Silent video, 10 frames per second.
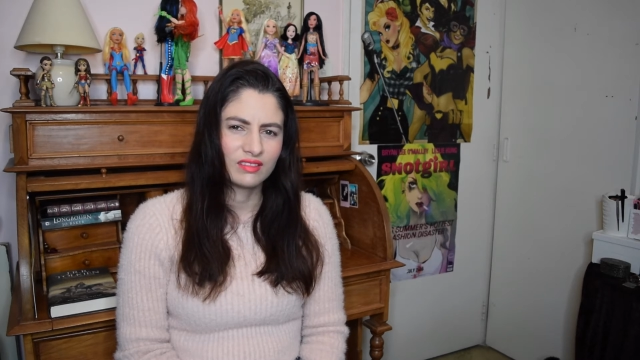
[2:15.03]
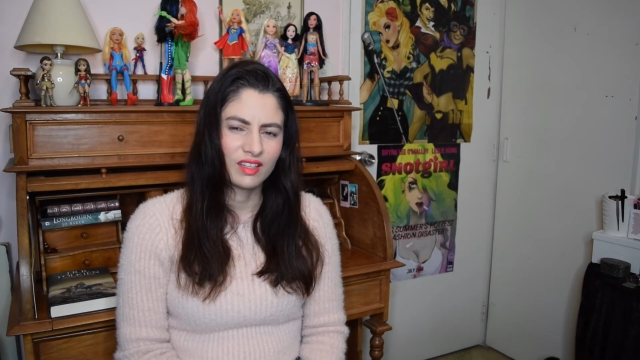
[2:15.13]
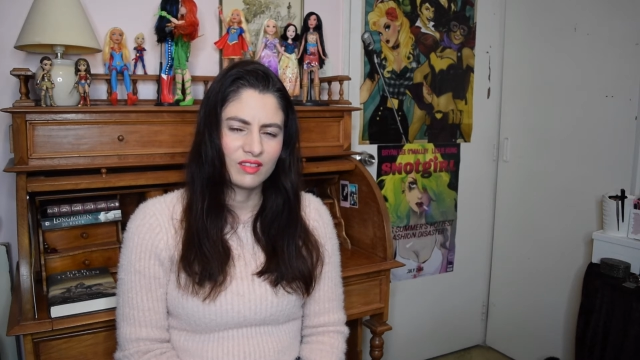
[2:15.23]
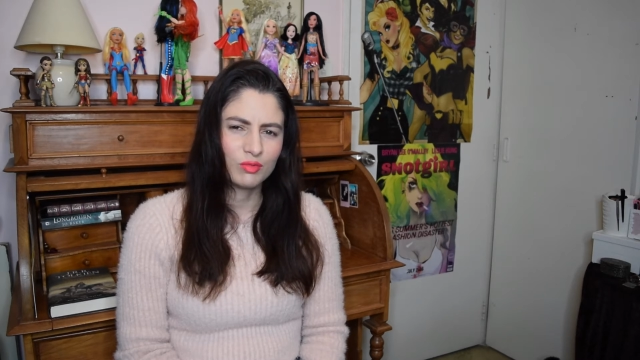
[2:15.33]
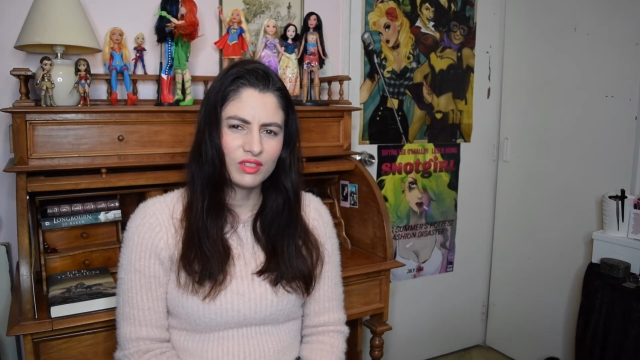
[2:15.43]

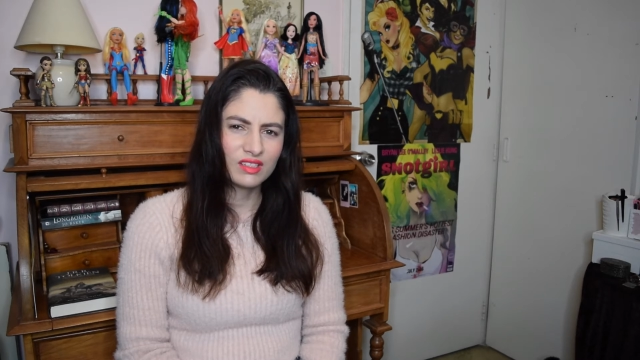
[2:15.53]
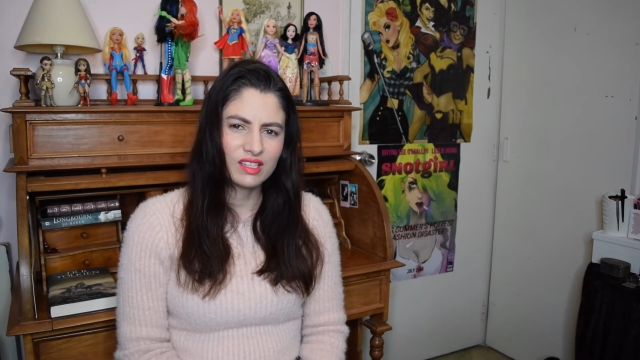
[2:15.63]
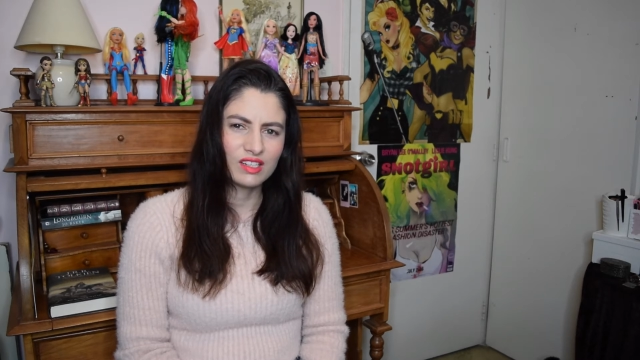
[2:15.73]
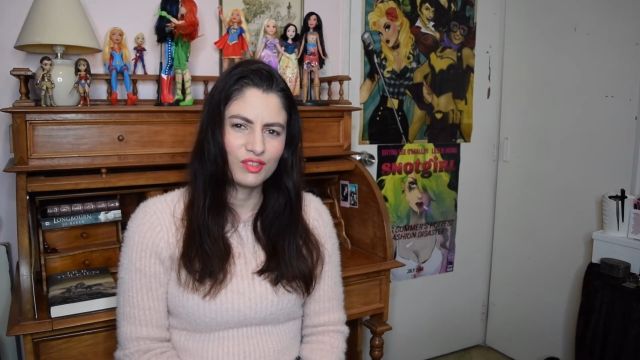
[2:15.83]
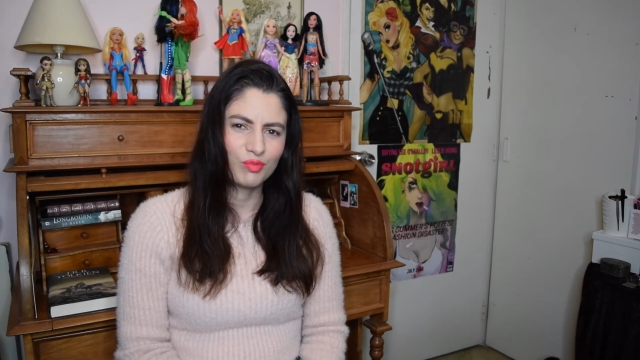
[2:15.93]
I want to
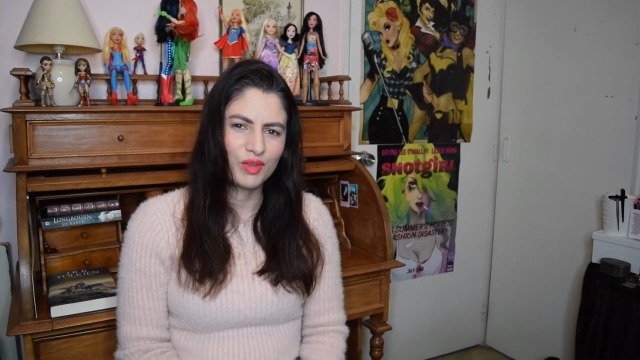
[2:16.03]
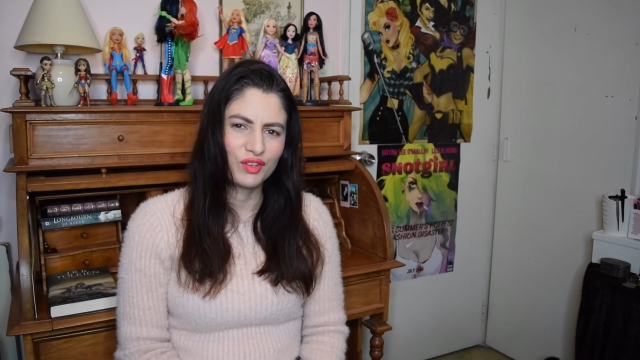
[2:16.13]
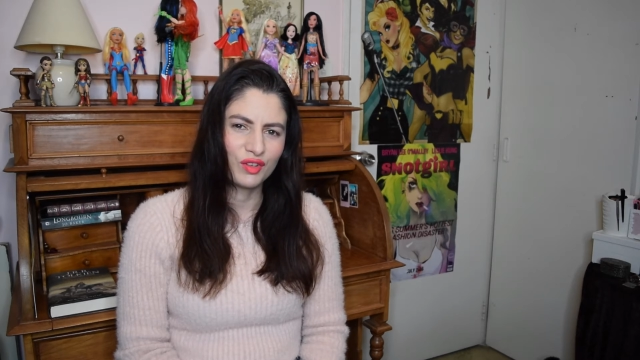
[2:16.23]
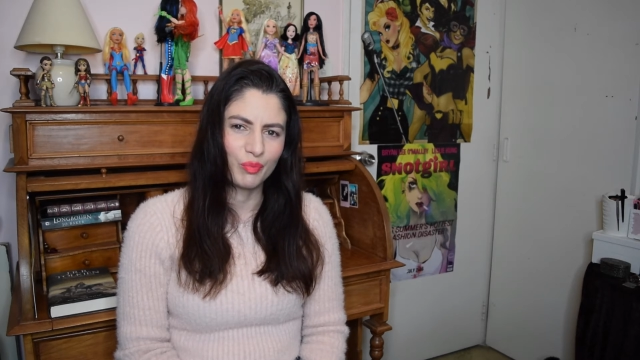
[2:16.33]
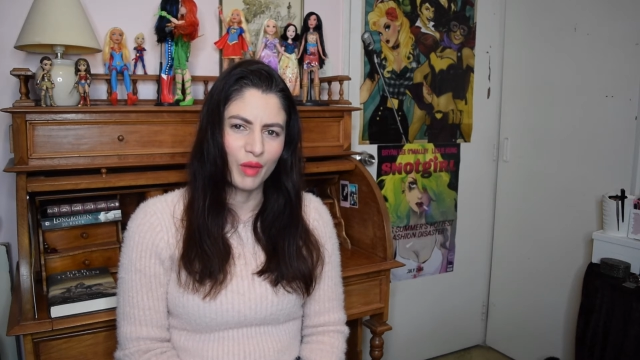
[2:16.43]
say she'd be
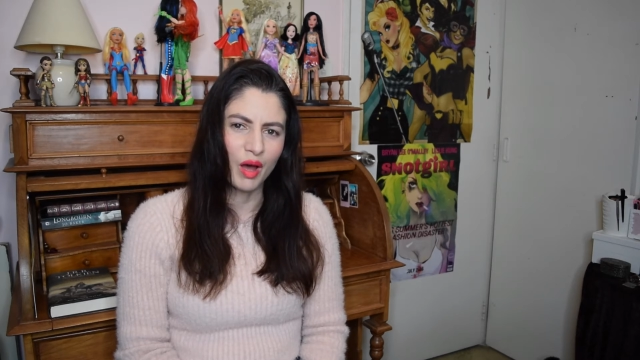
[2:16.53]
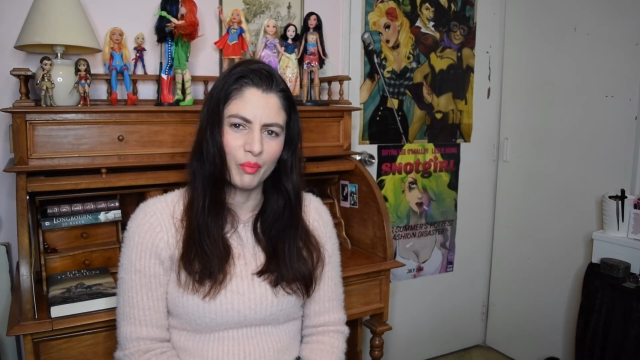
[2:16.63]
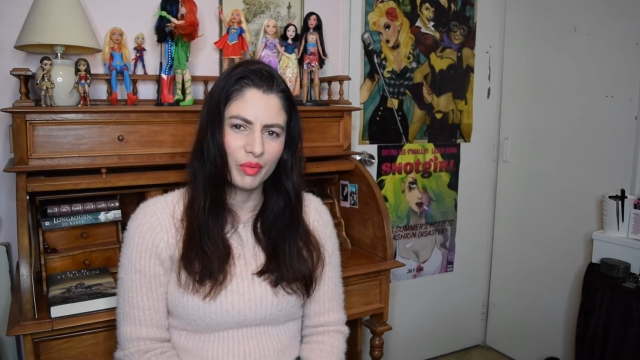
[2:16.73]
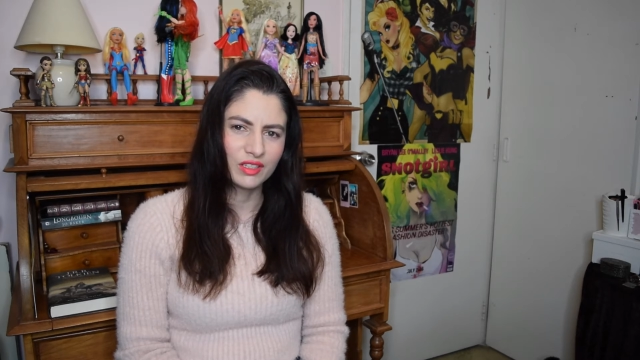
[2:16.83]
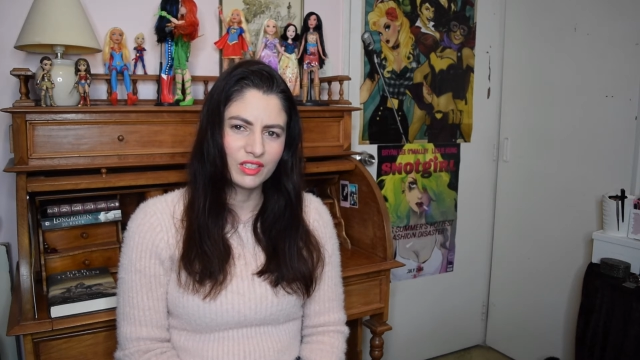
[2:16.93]
a good
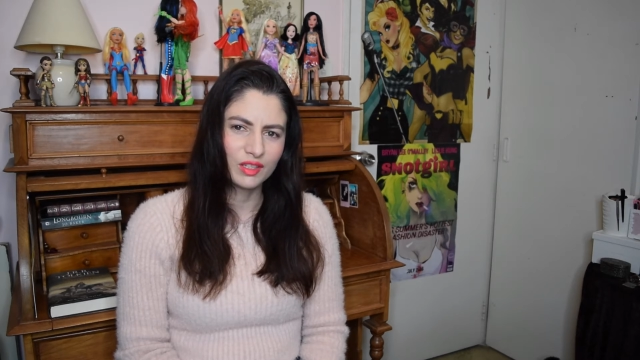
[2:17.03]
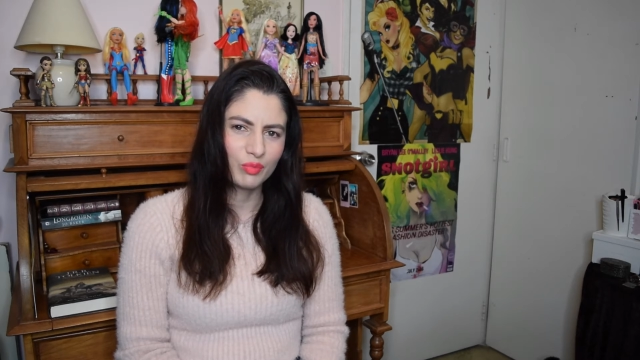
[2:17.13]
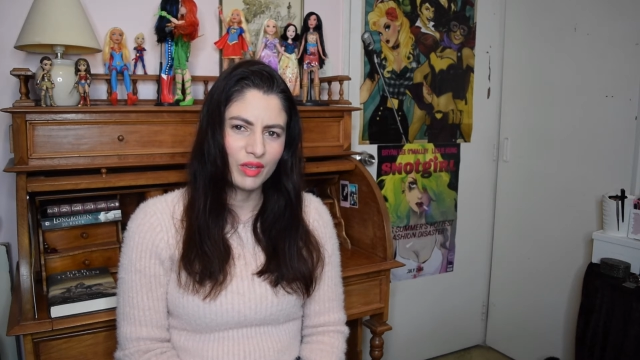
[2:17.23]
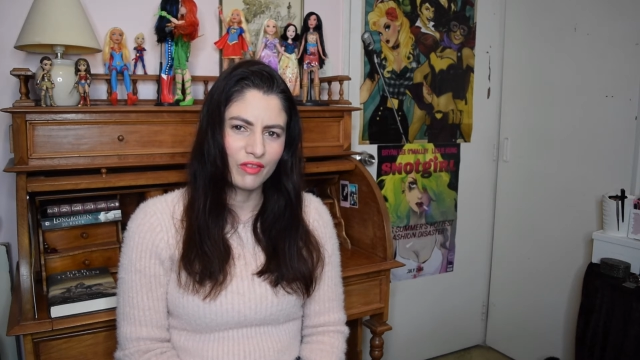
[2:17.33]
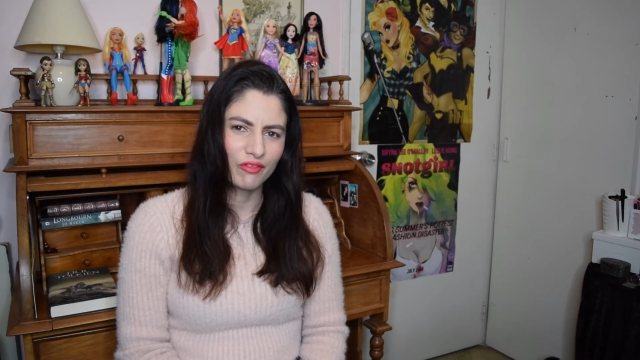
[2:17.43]
mom, but
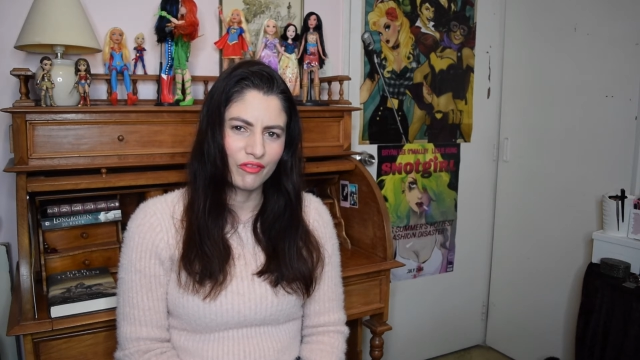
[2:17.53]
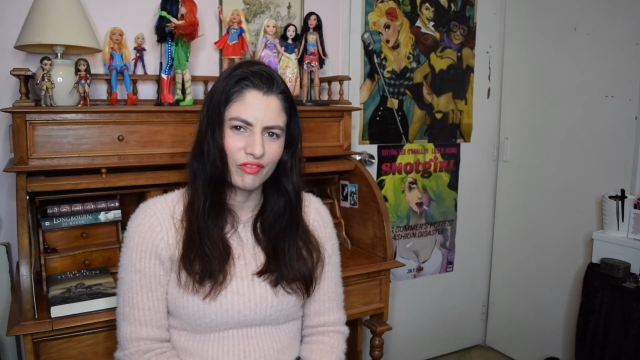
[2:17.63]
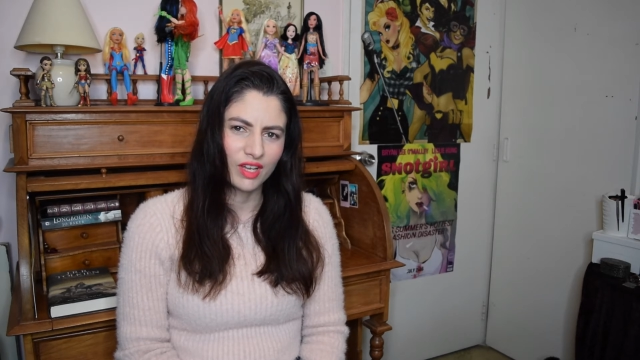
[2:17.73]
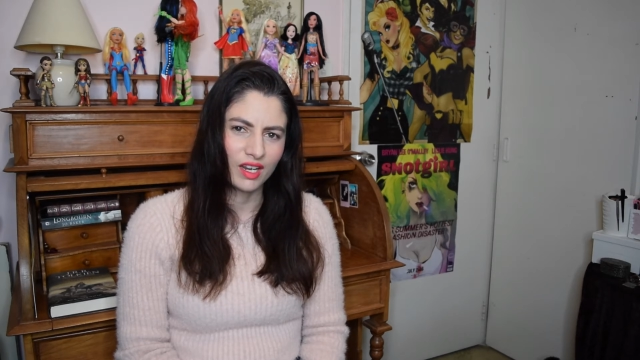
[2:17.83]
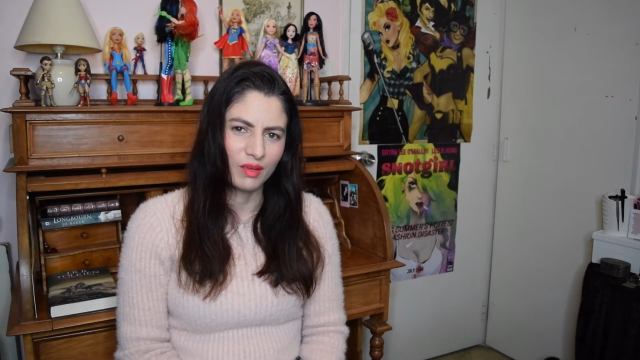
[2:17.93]
she'd be a
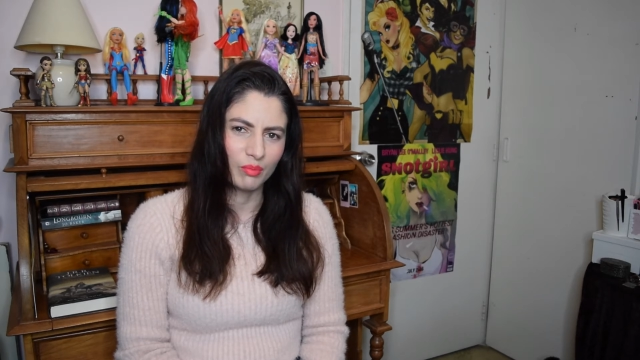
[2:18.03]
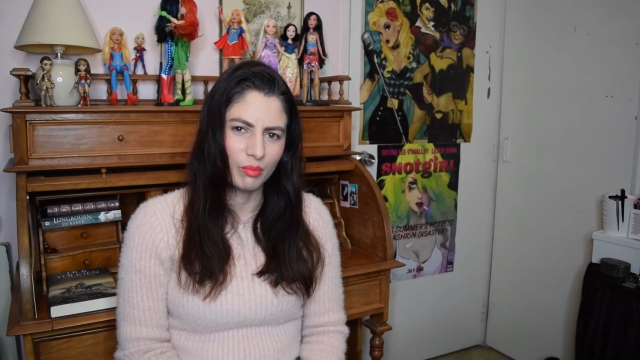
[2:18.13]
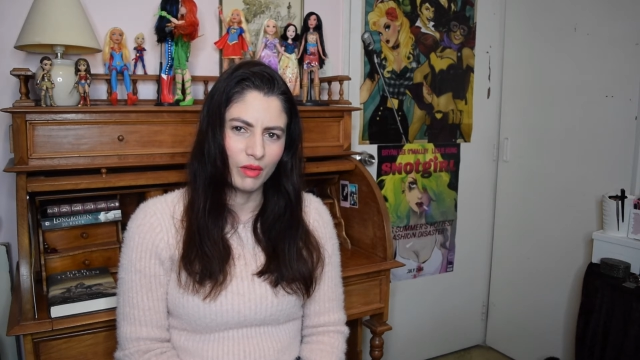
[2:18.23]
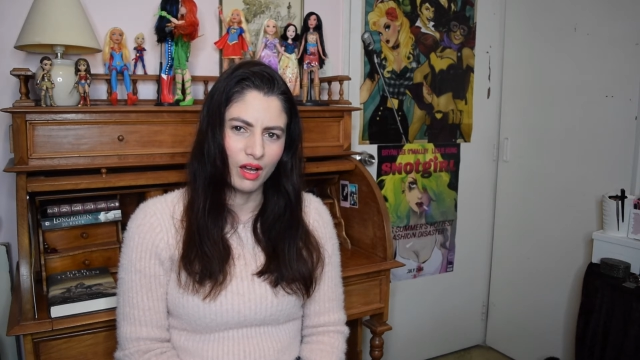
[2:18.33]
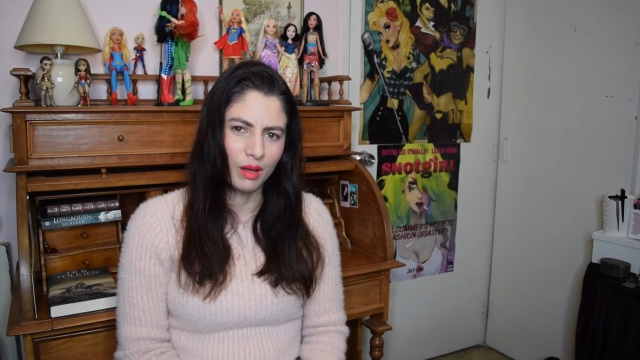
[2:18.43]
funny
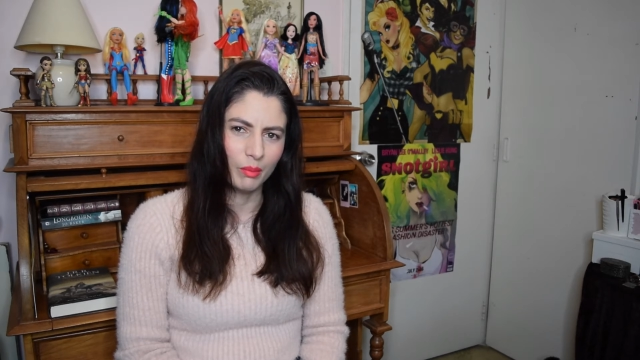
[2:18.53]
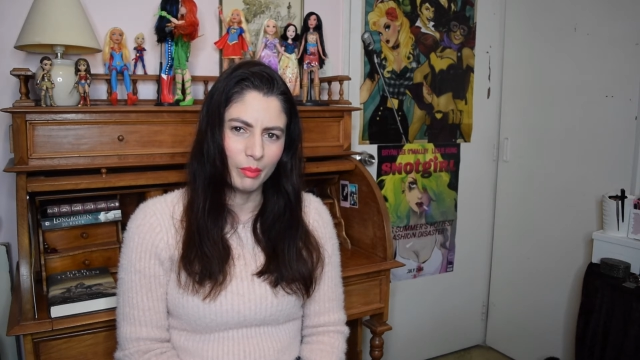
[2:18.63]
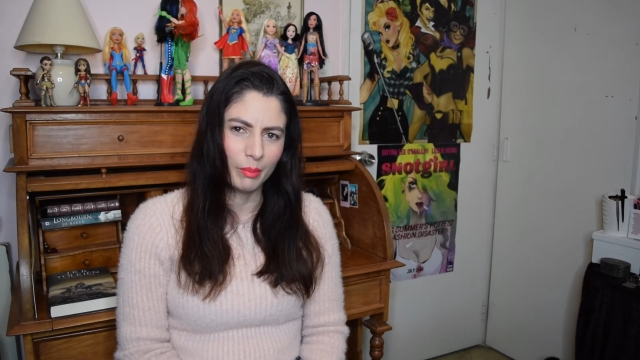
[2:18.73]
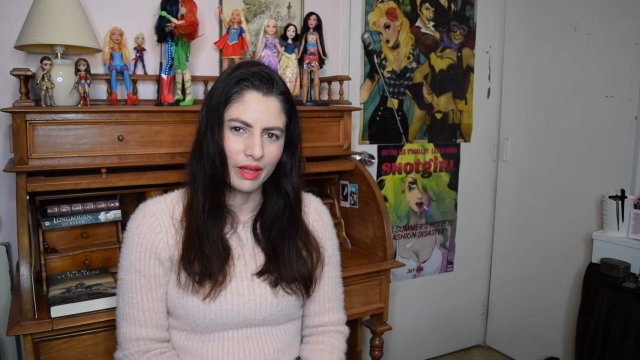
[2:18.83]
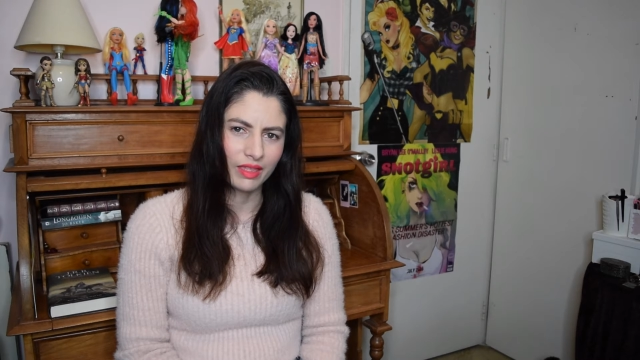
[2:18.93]
mom,
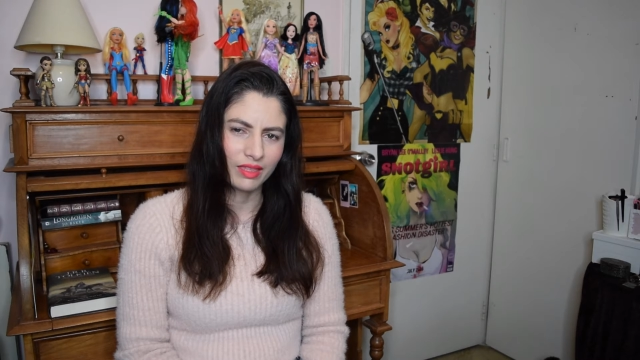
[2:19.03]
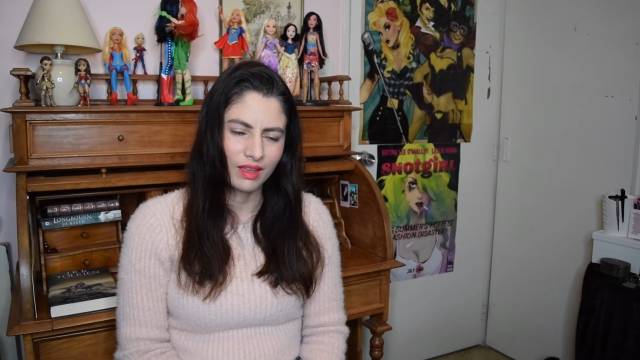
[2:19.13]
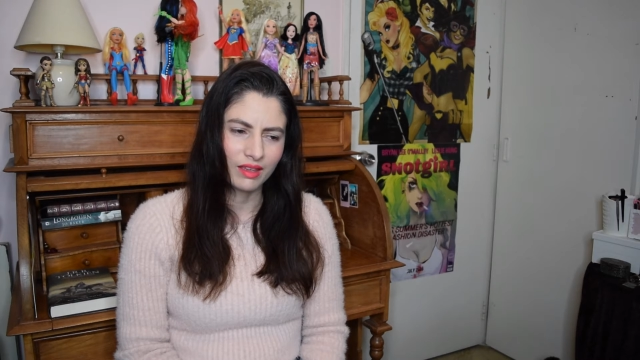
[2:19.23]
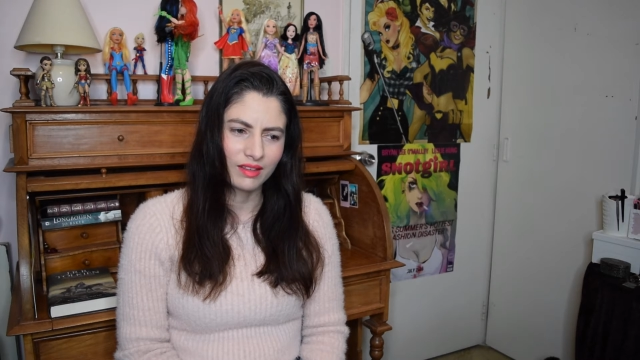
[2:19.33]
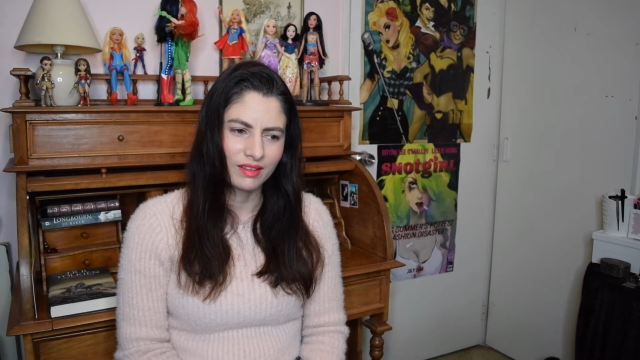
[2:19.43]
I
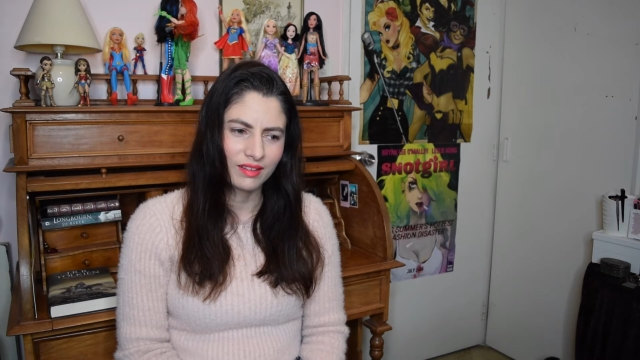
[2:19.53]
think.